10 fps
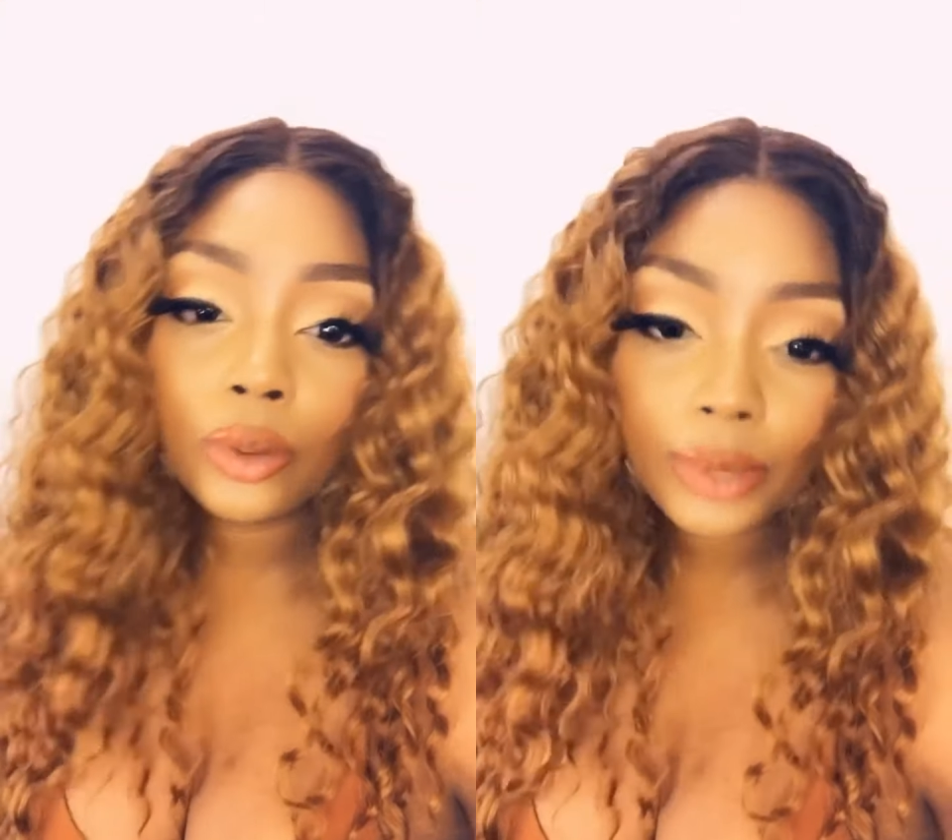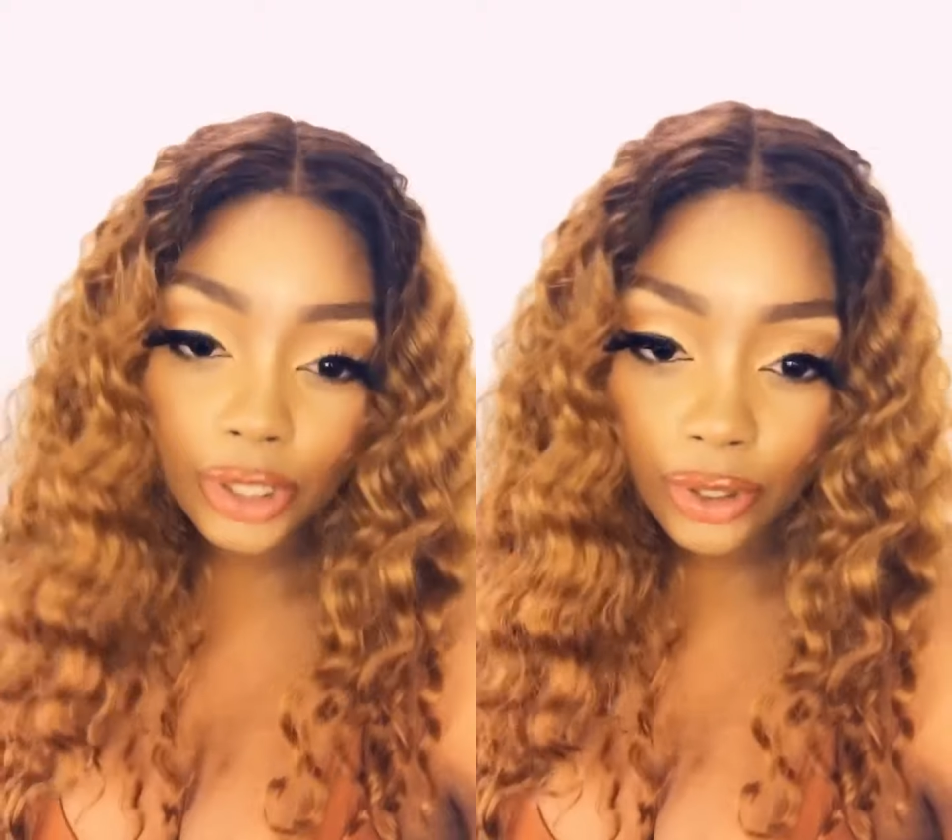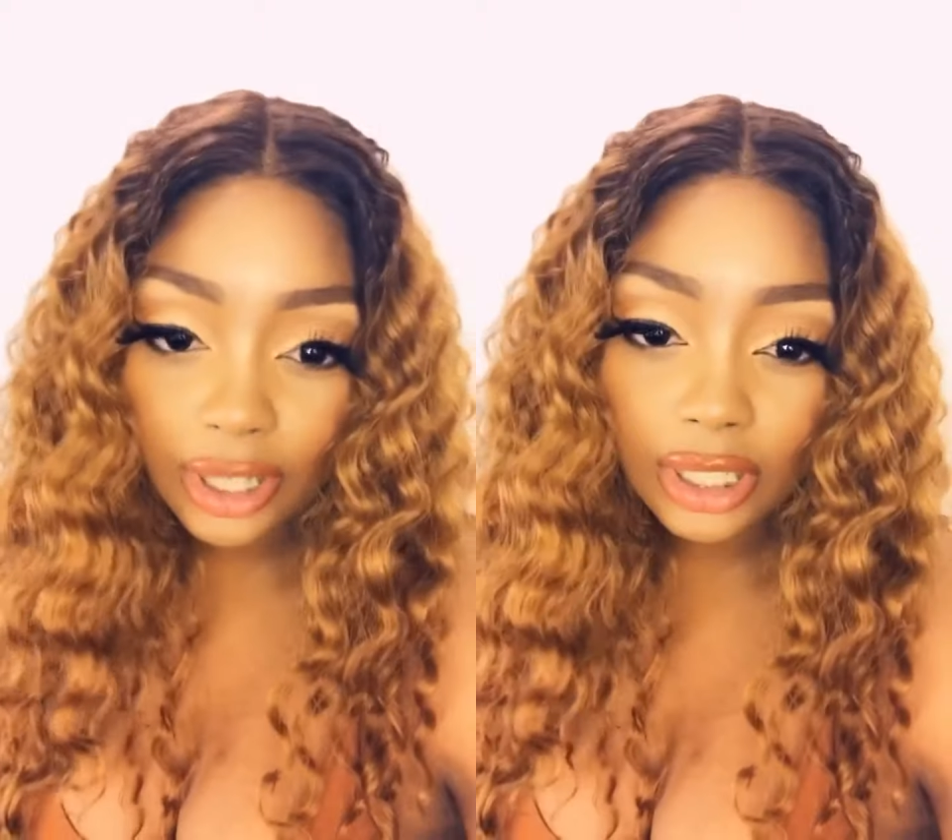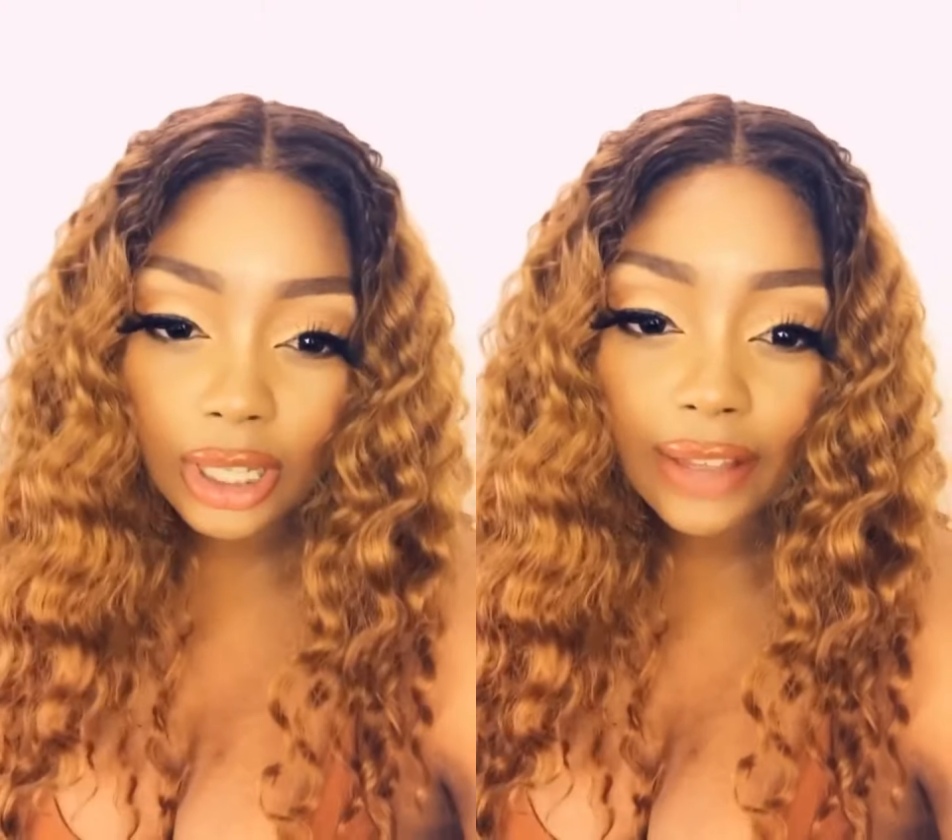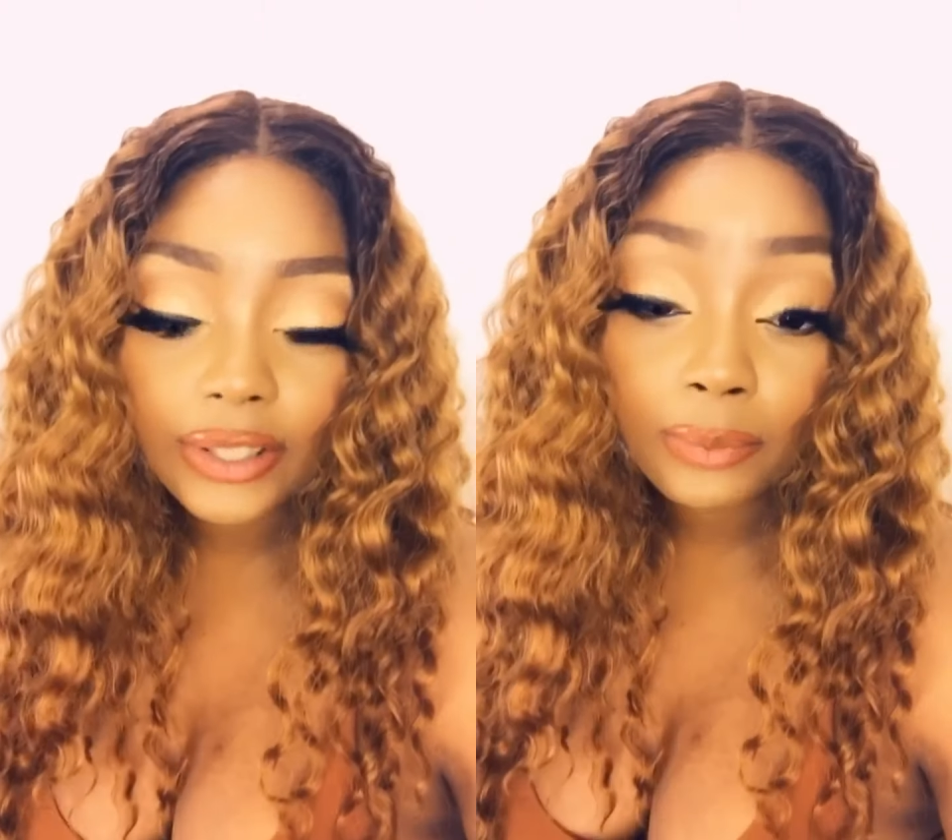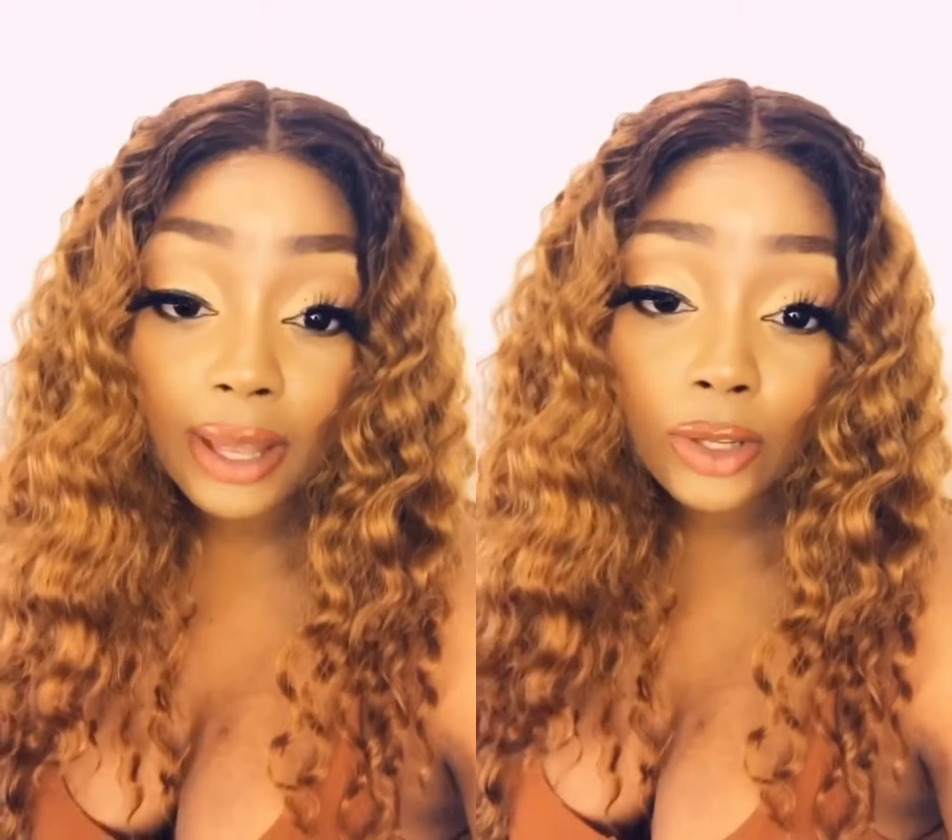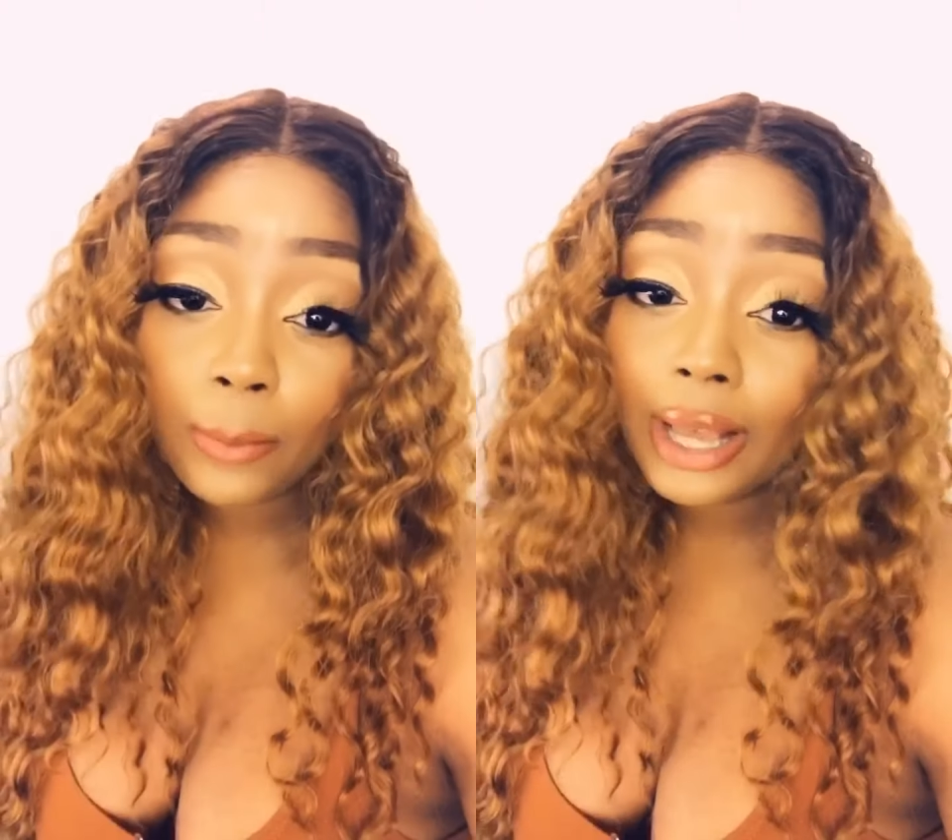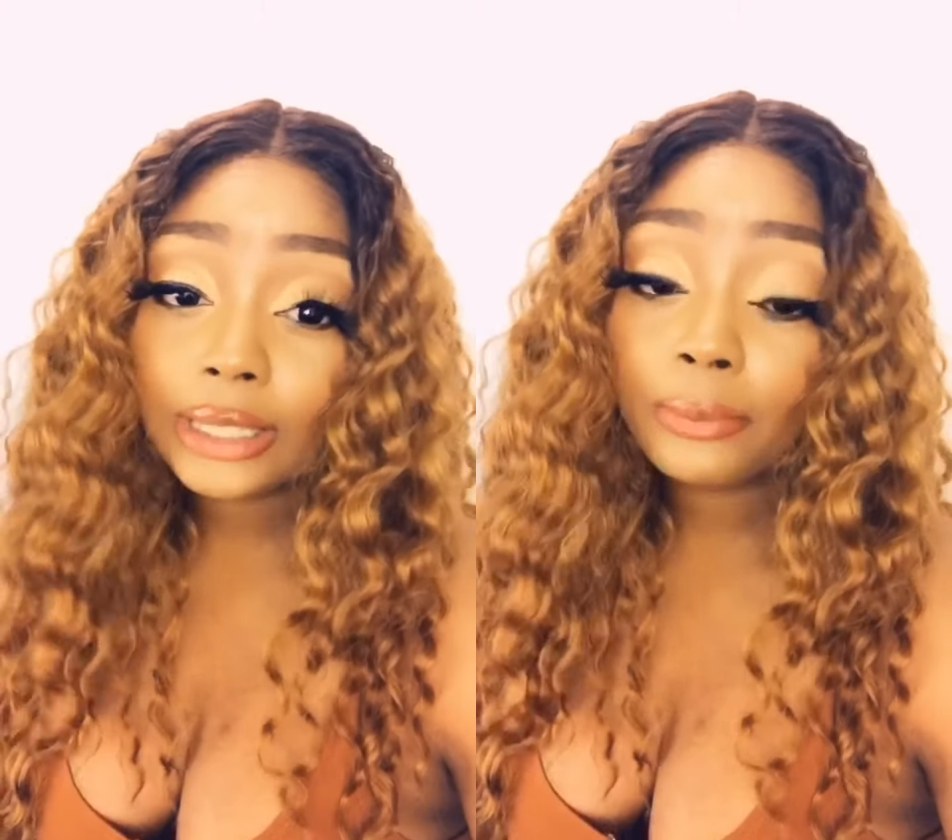you want to stretch the lifespan, you
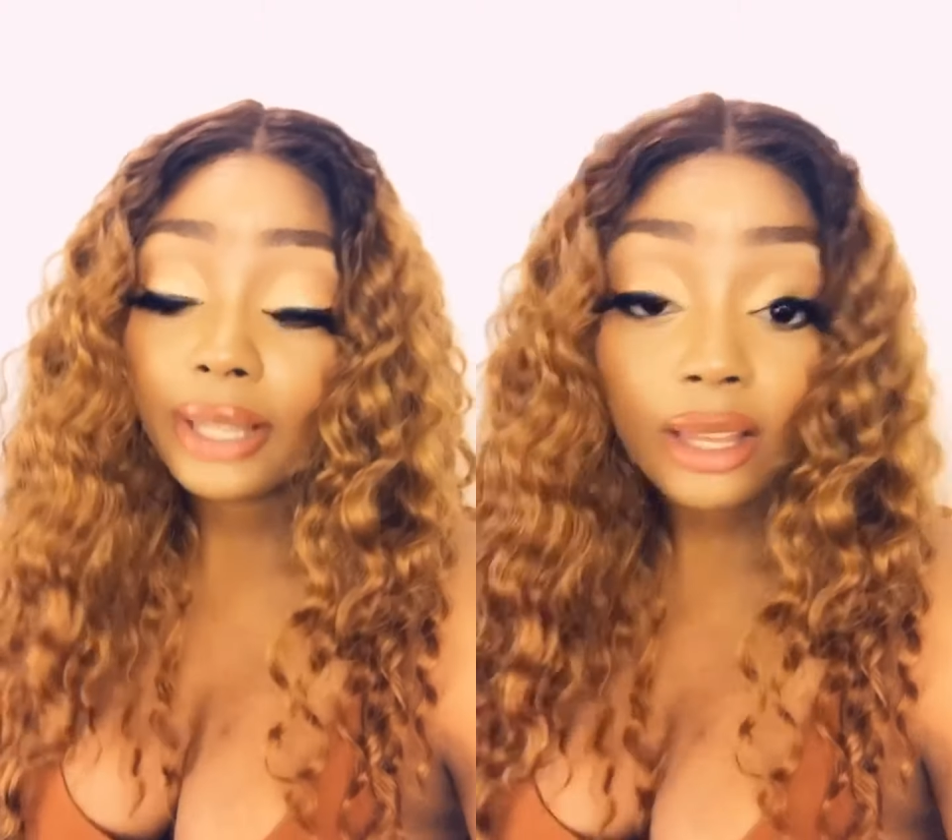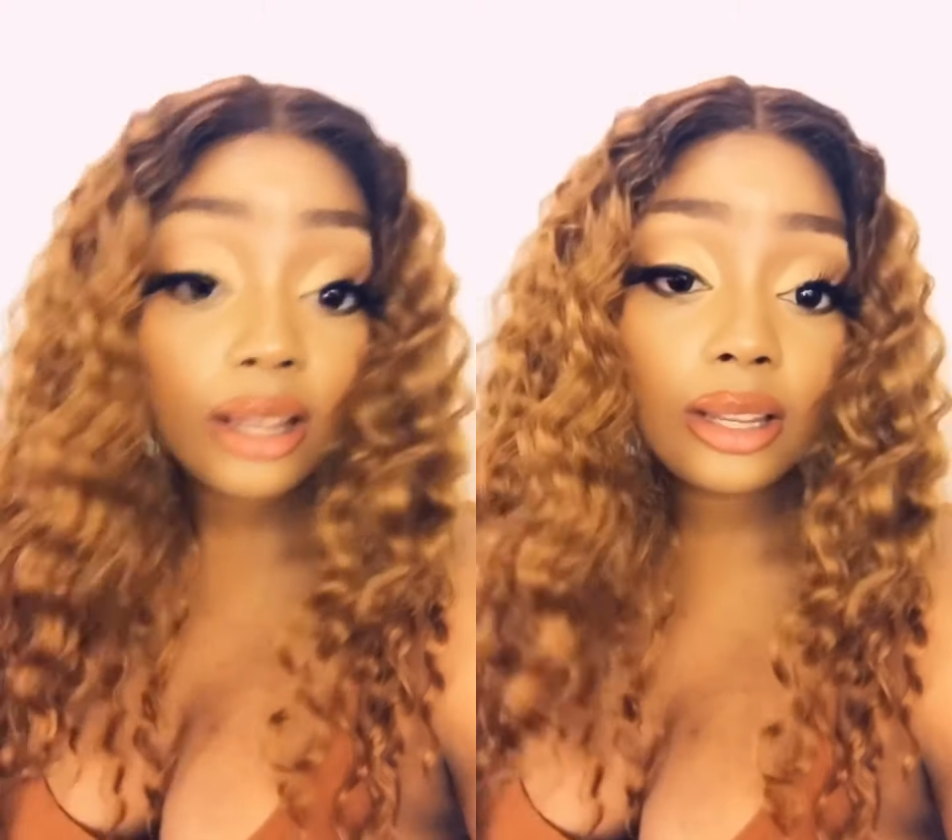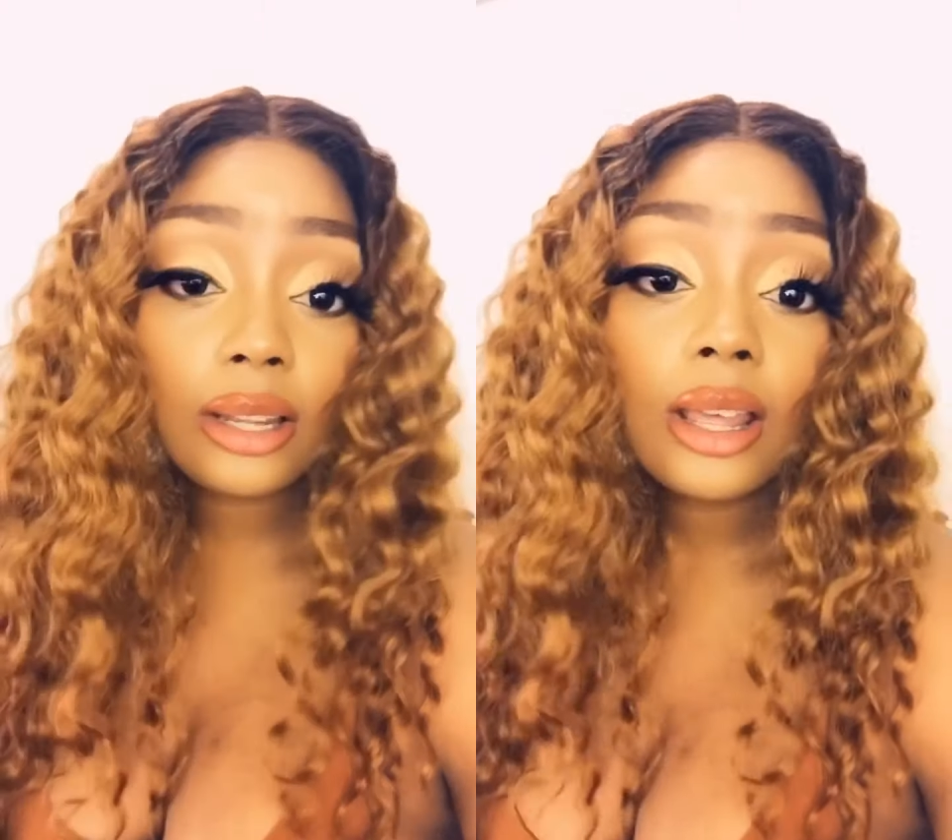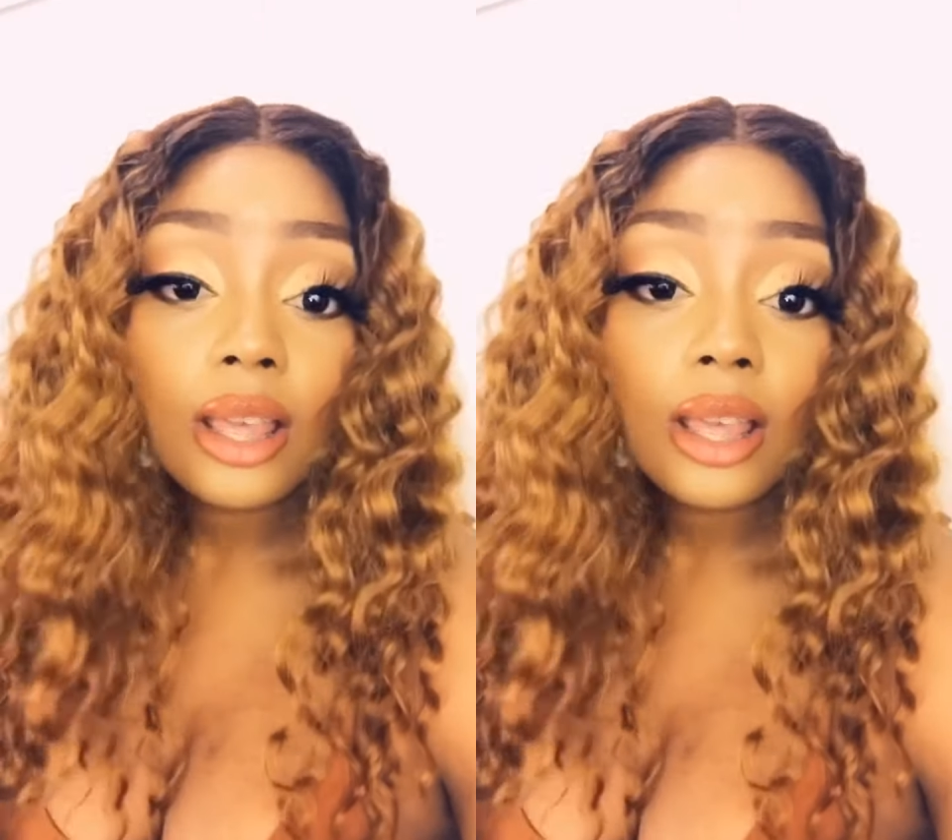possibly could